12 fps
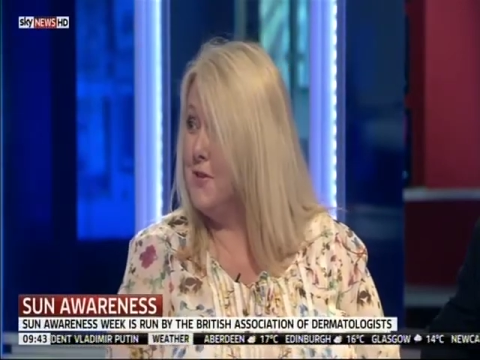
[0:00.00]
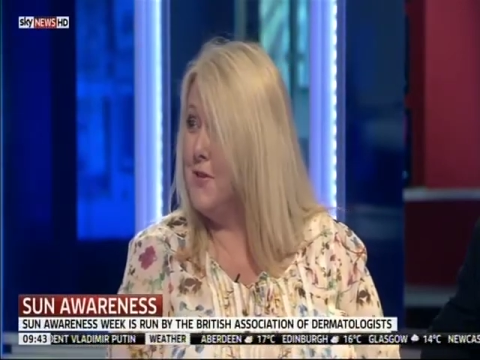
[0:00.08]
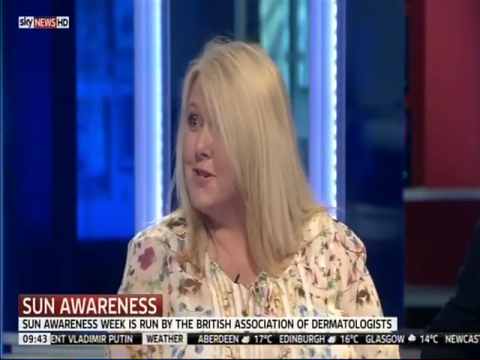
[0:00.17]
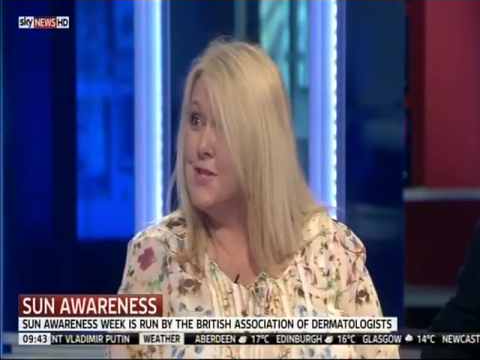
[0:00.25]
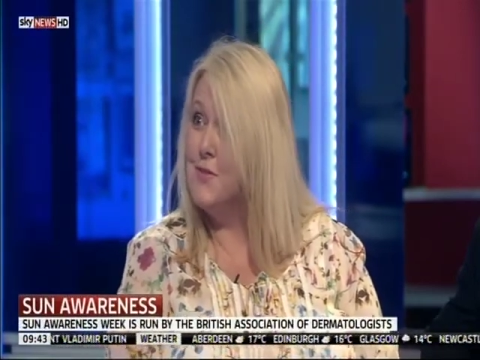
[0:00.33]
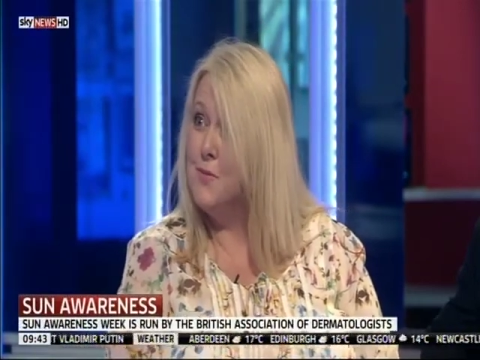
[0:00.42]
the
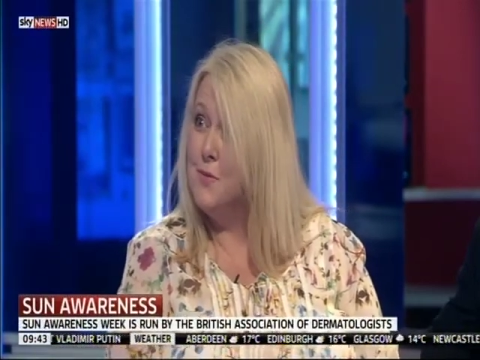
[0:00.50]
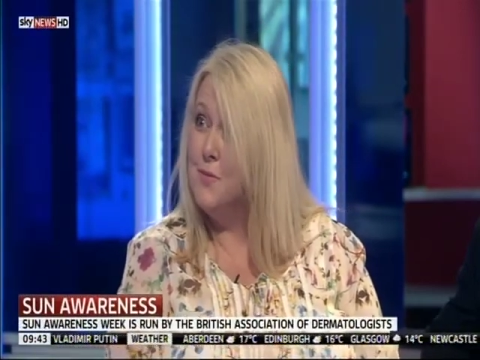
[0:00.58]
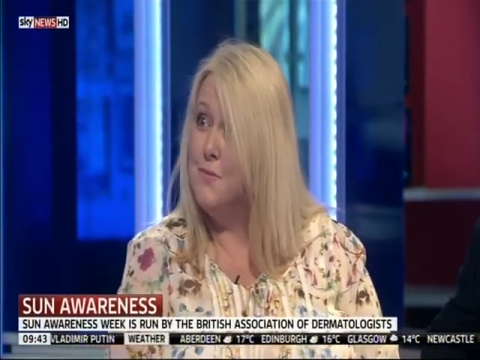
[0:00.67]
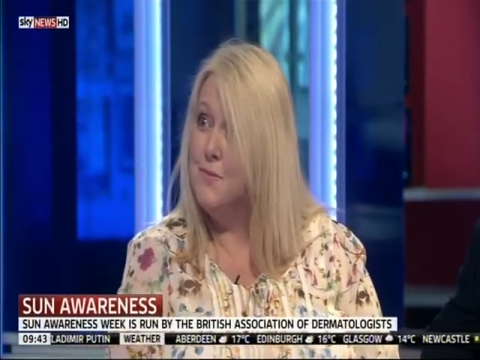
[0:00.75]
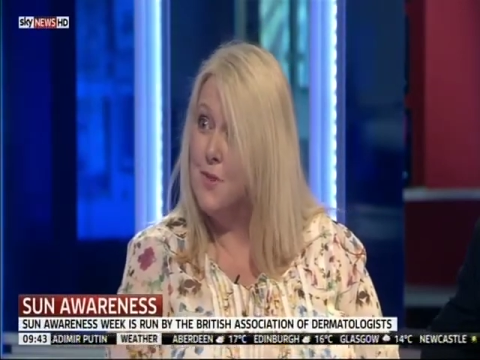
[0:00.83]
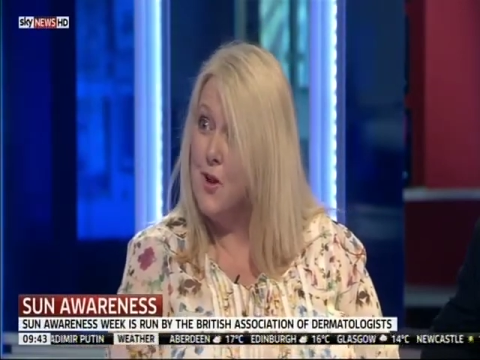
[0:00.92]
festival
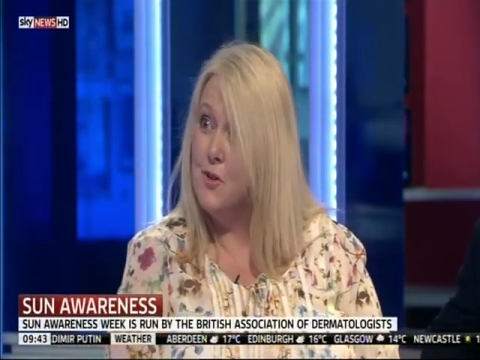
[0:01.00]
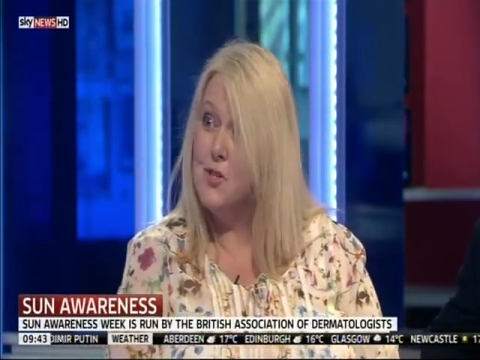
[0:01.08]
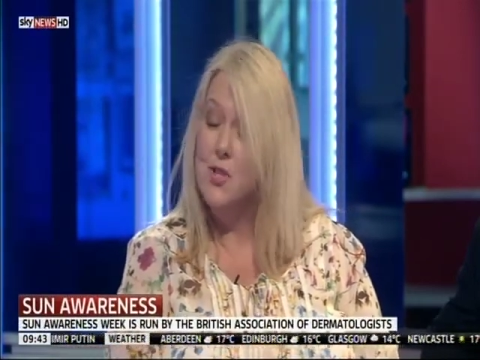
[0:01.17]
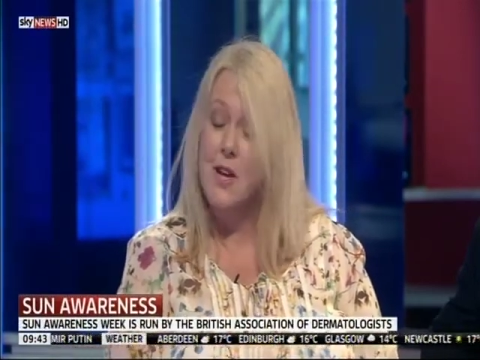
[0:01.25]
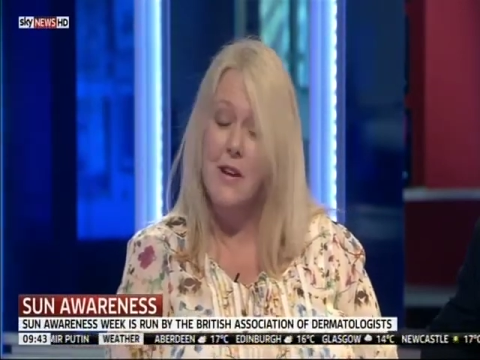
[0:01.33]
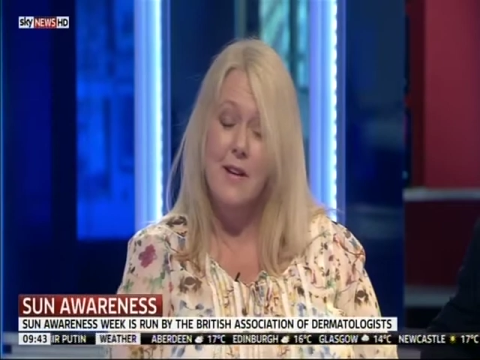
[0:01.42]

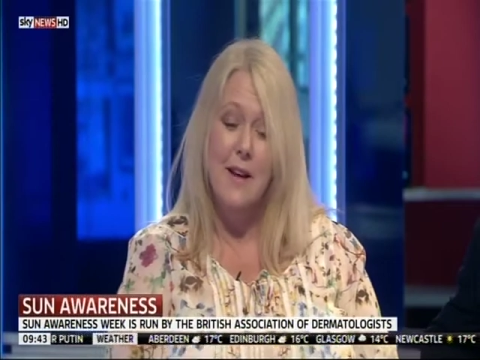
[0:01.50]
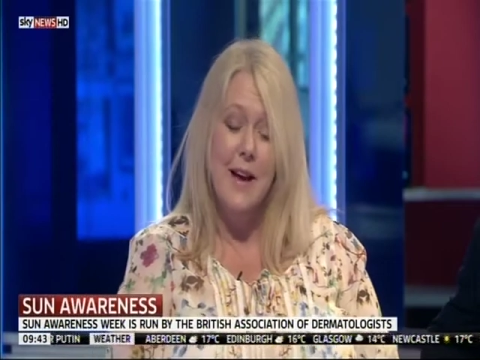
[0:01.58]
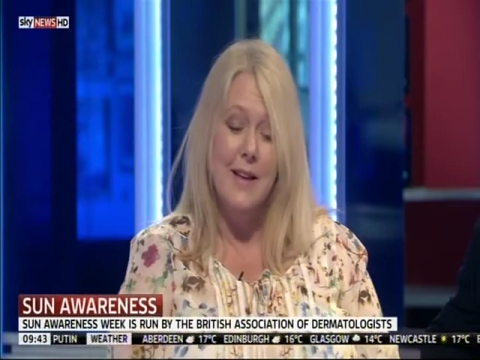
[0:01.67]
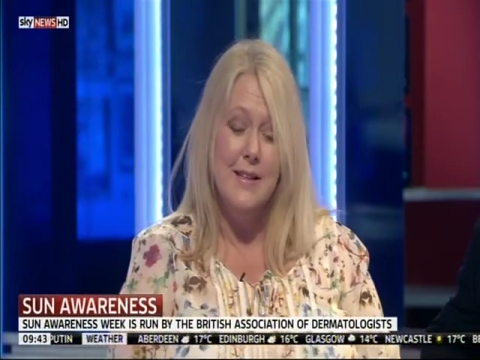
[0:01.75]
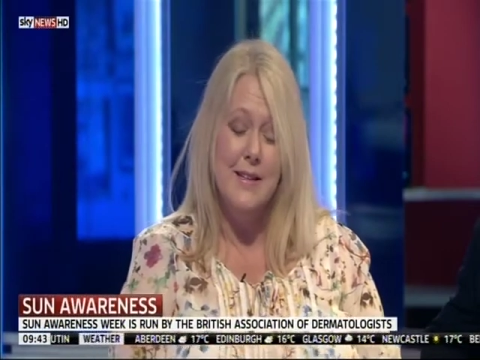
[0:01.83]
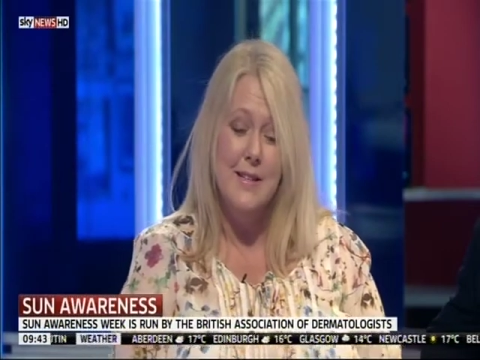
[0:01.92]
last year,
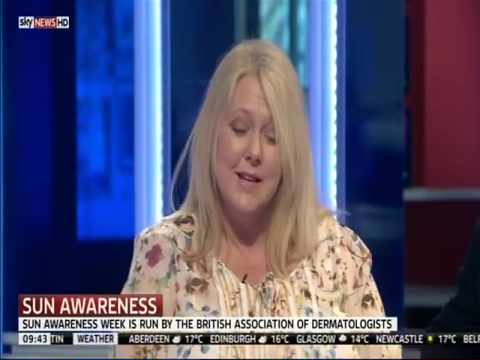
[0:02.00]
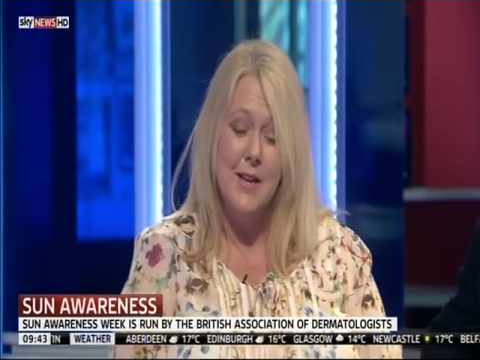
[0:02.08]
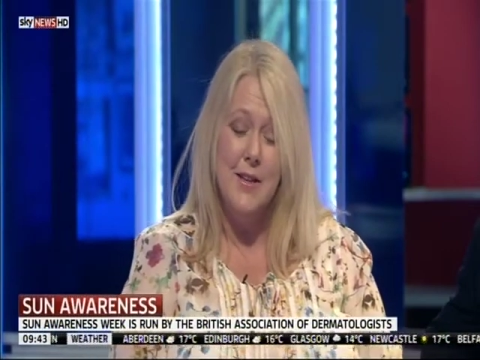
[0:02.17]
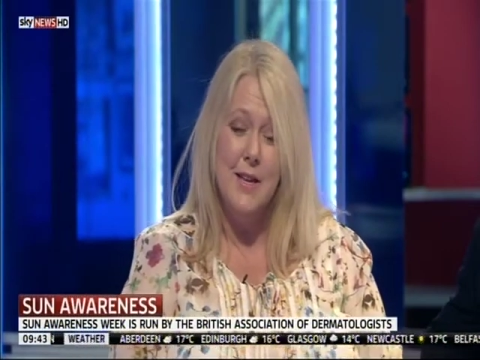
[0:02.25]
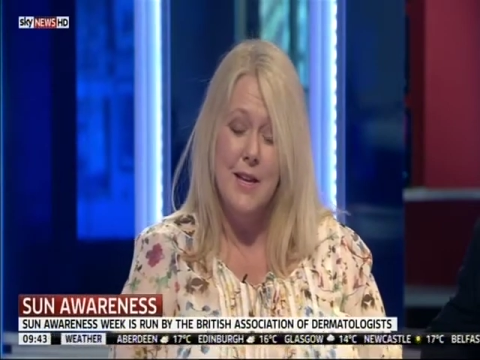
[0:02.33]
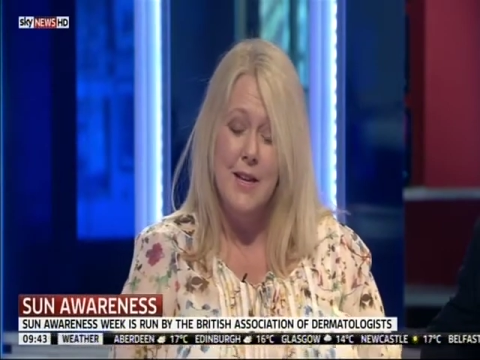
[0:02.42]
and
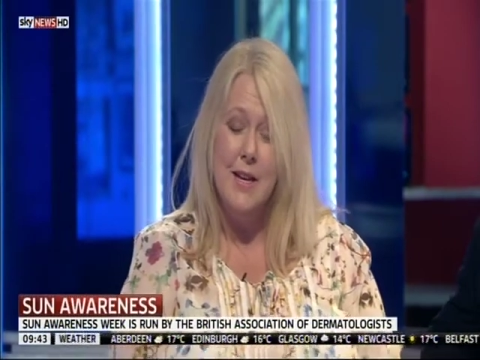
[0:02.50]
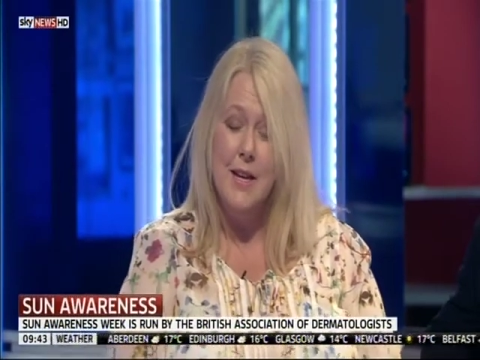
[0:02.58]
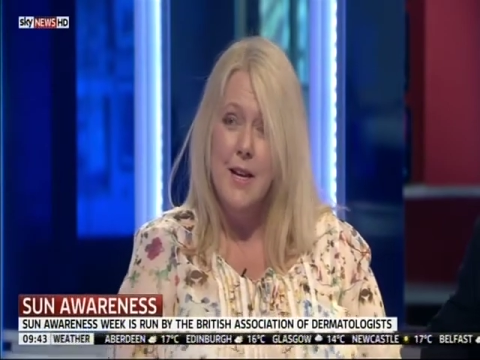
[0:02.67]
the